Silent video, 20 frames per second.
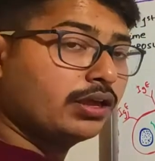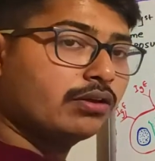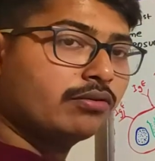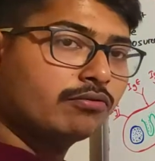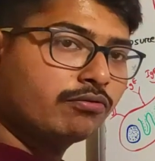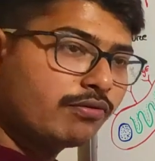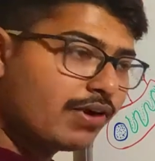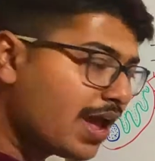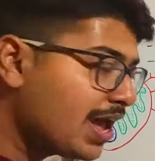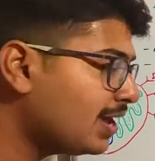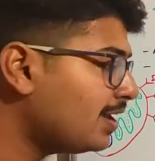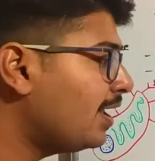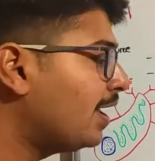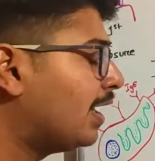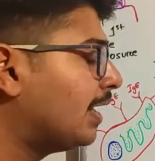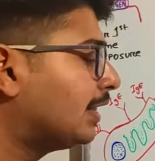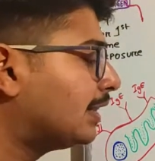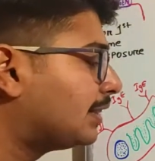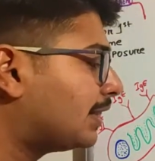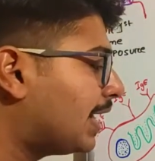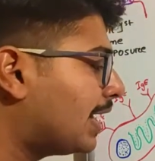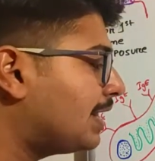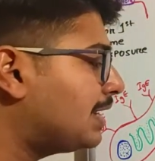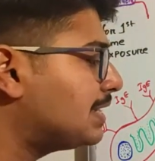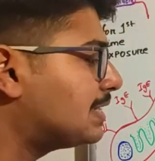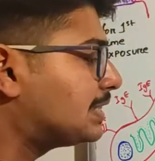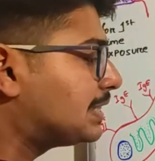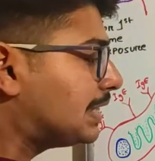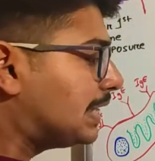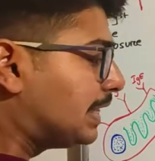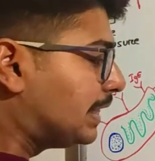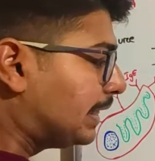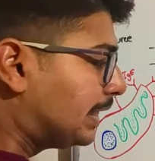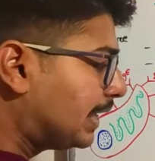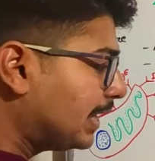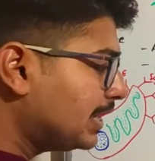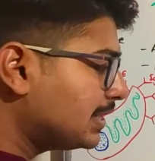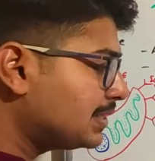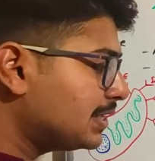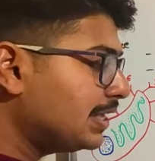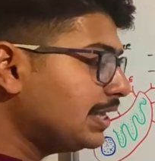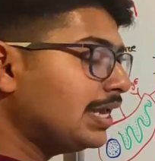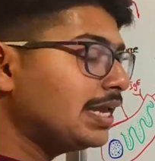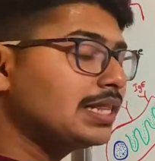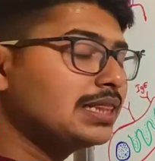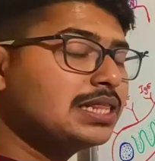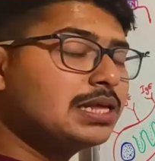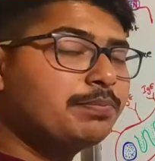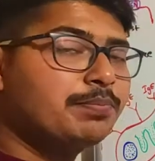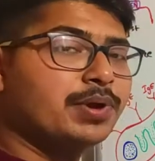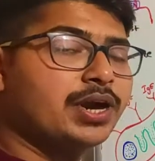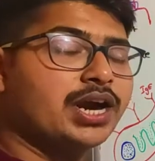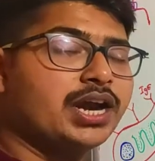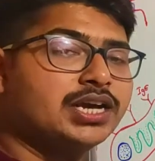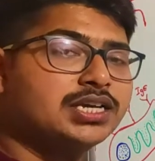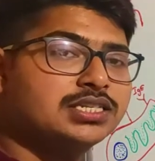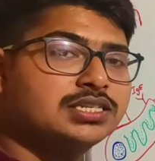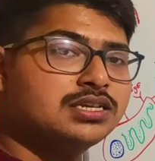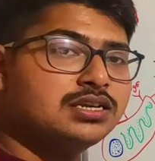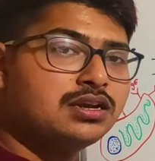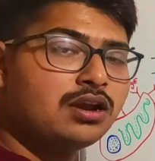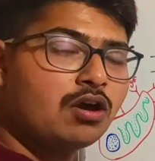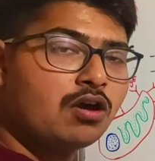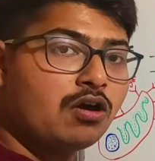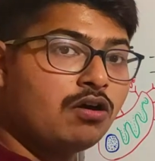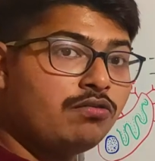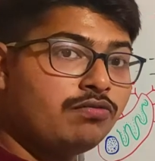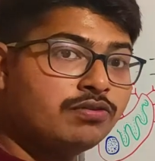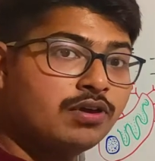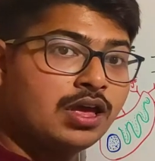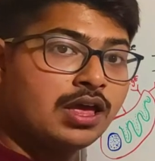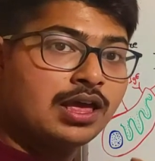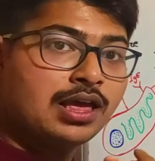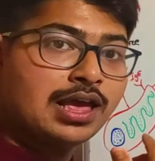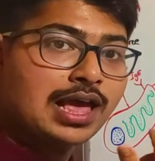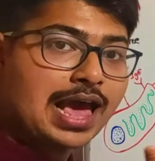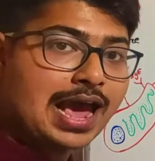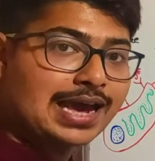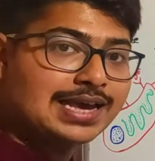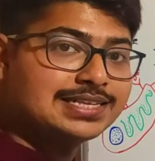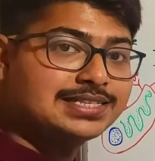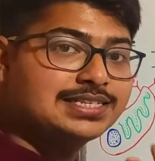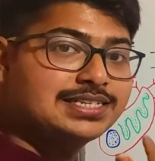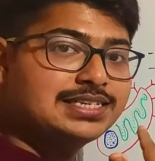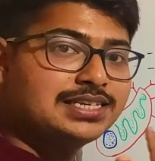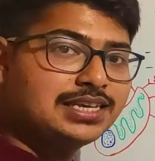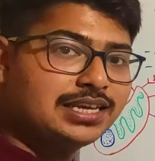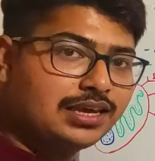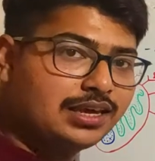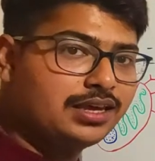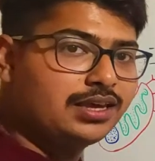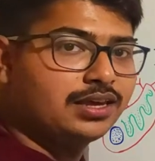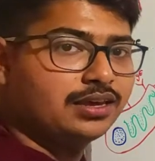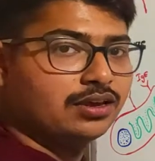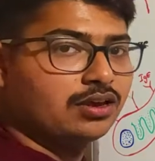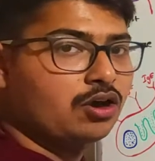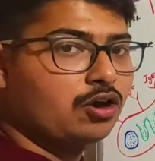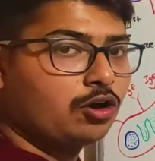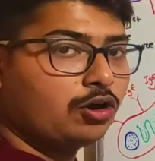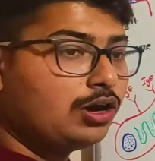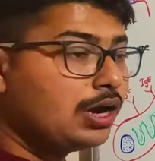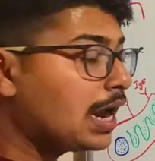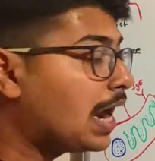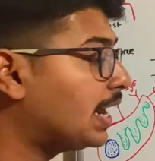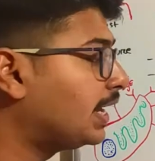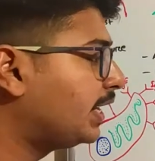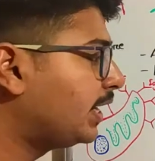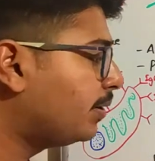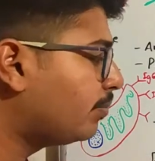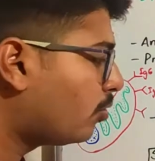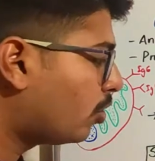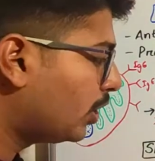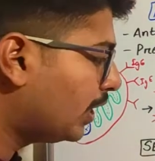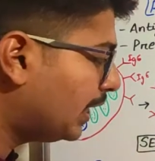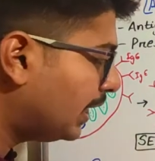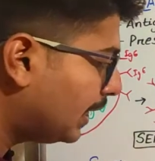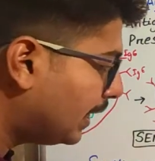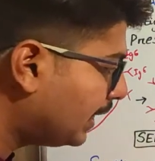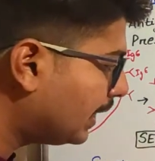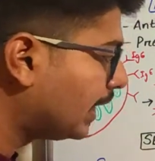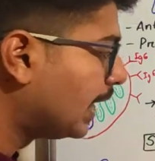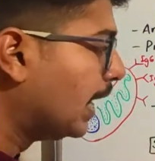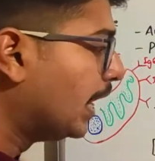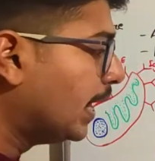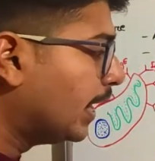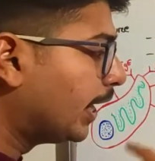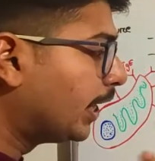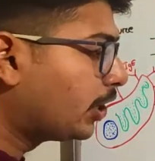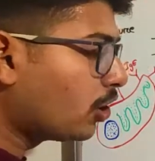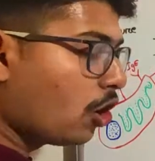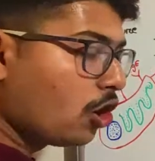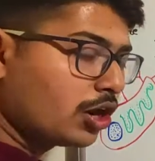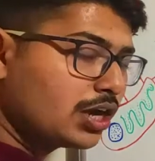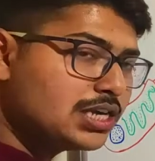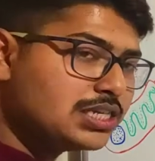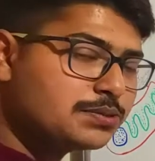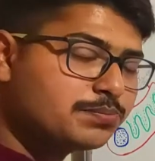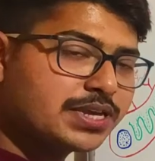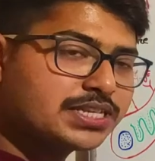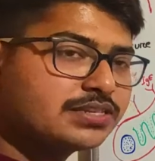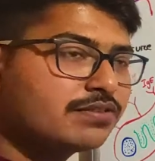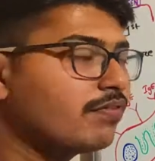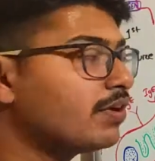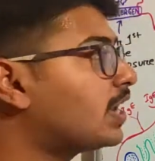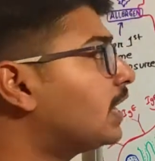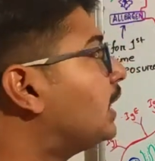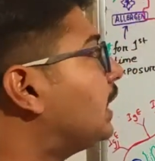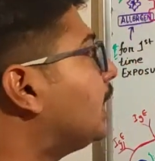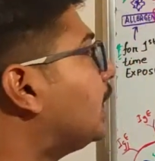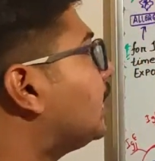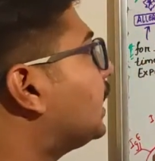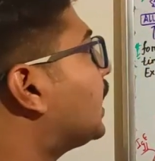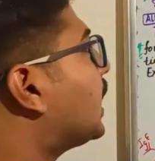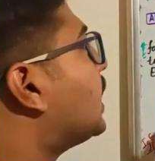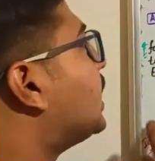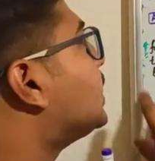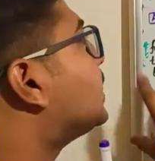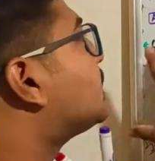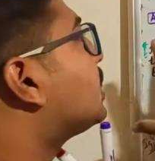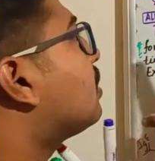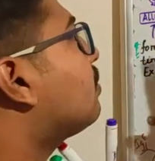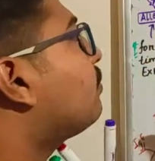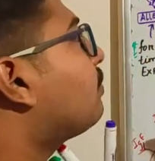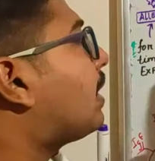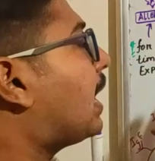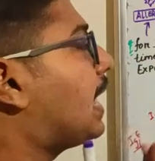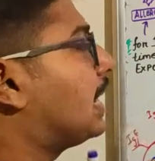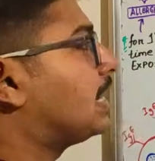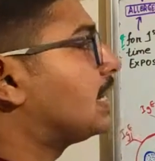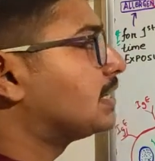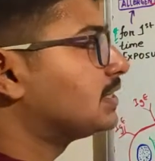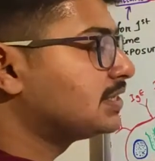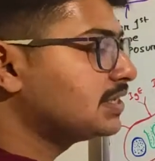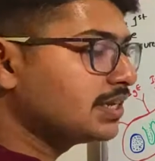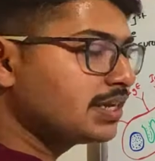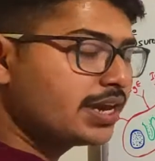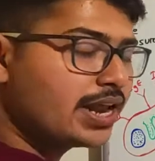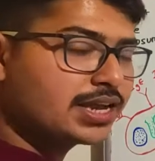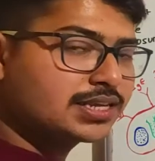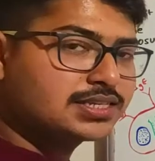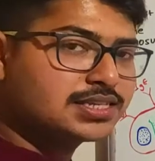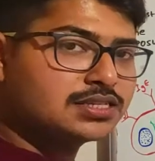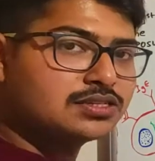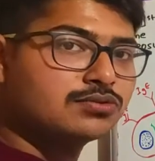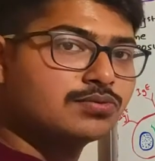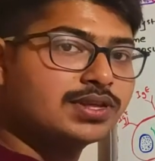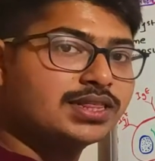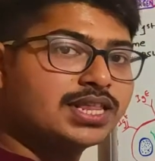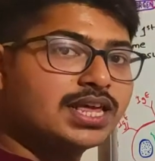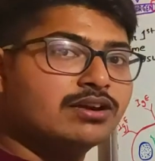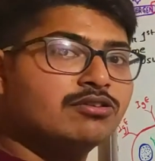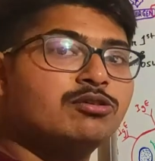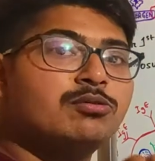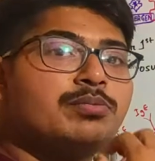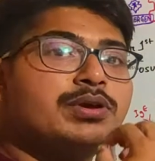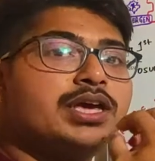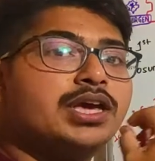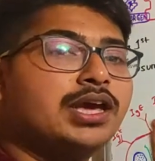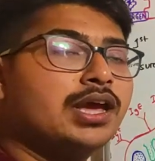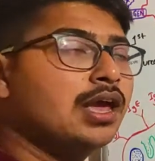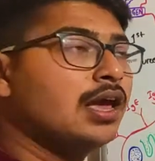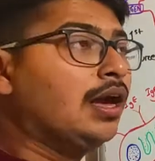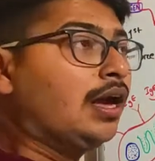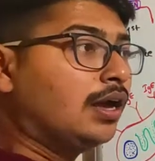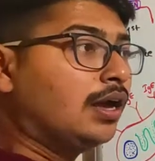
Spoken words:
where there is increasing in the production of IgE or antibody E. It occurs specifically in condition of allergic reactions, when there will be